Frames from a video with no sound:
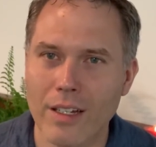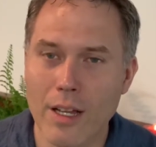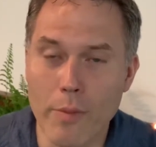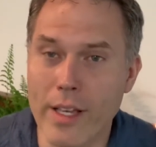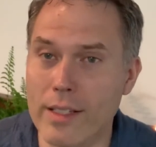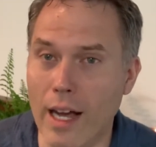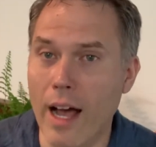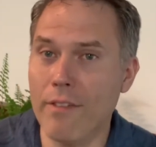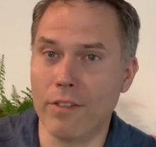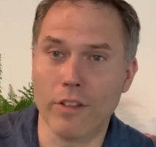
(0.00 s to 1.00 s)
Because
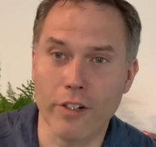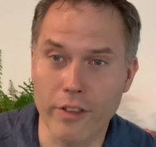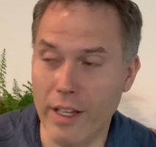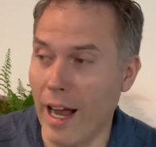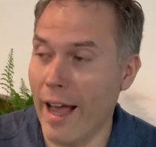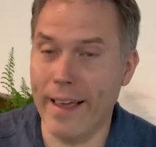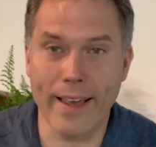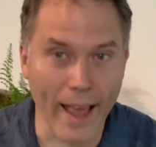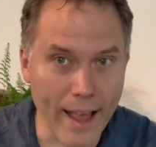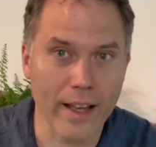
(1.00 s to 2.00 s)
I've learned that I
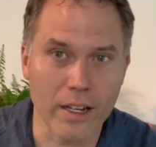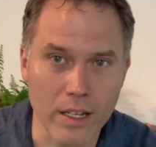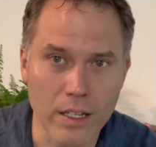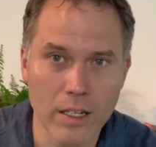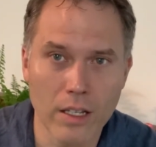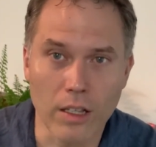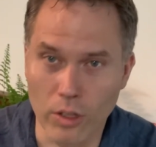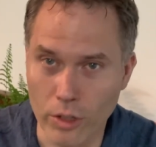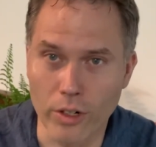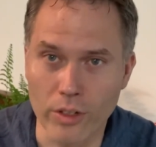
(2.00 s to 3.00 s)
can
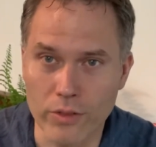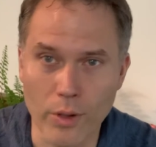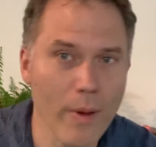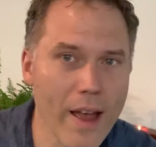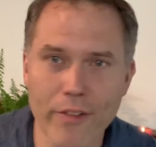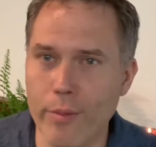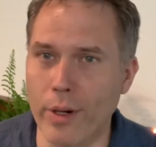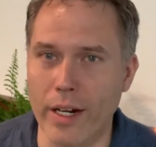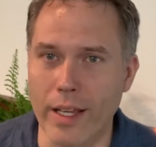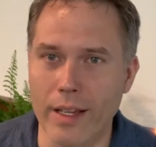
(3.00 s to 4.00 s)
learn from
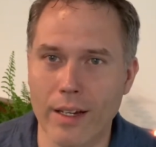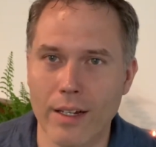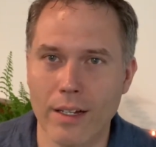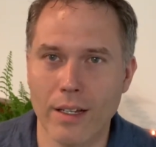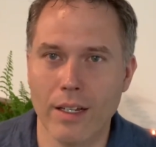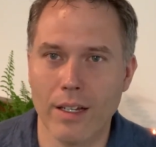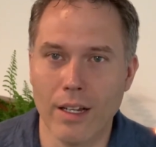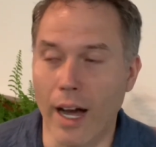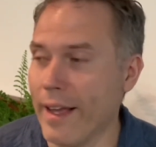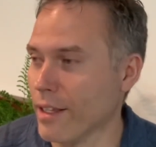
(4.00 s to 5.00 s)
everybody.
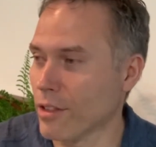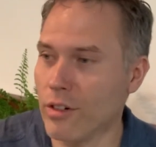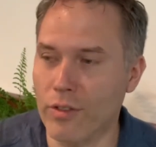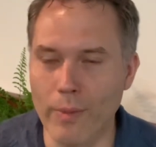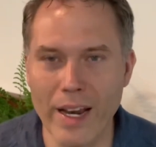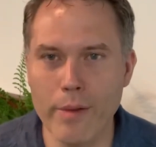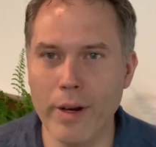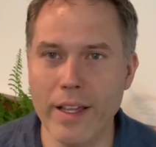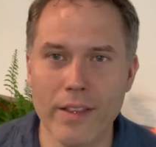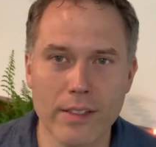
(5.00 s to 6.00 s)
I can learn from
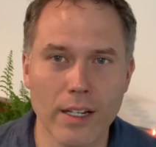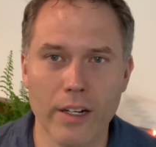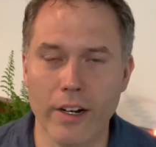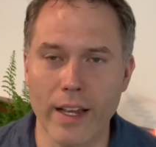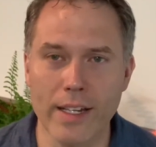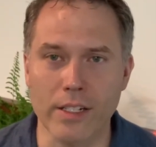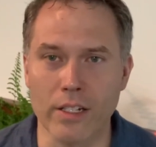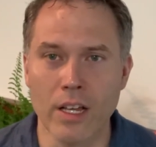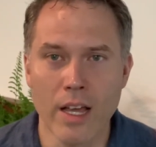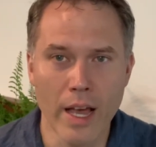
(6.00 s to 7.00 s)
anybody in this
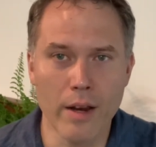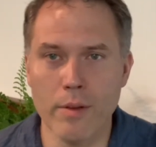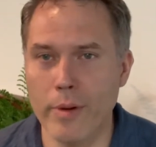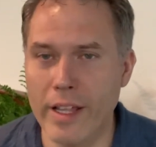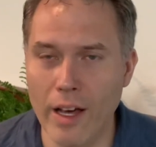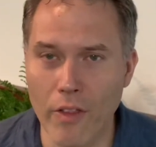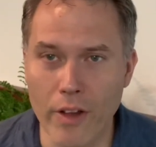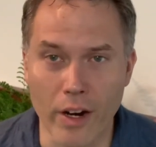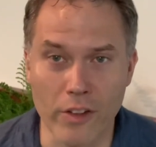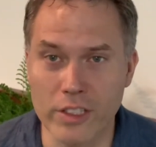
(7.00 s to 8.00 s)
congregation, anybody out
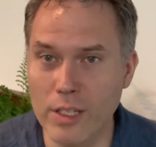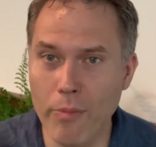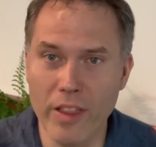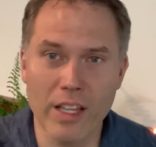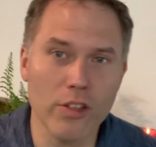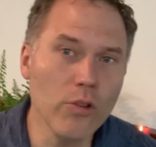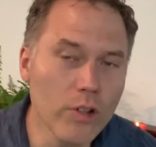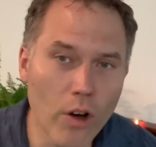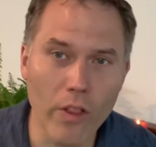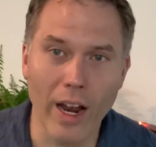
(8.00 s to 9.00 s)
there. There's something that
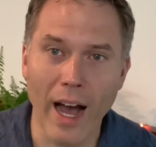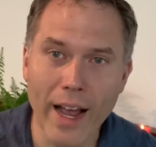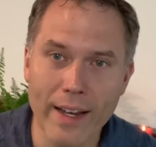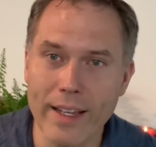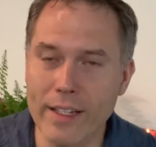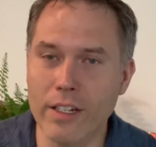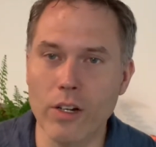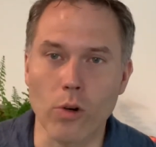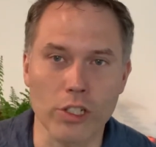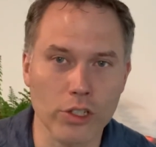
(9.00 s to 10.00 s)
that I need to
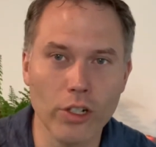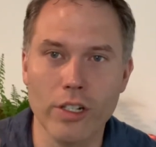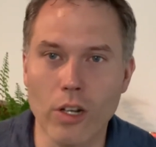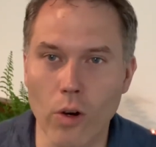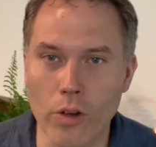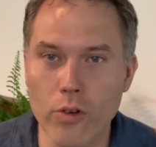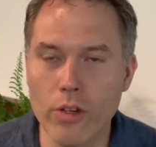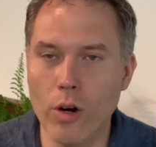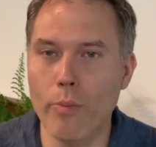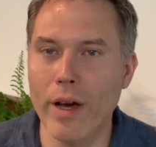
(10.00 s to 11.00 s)
know or should know. You
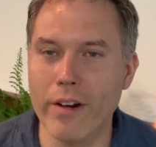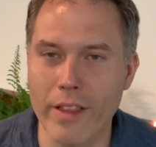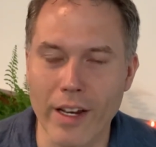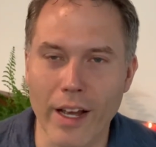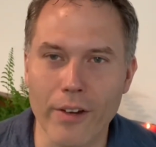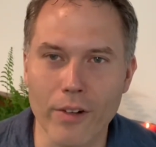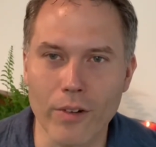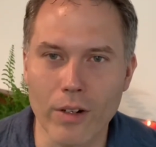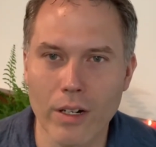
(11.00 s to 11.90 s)
know better than I do.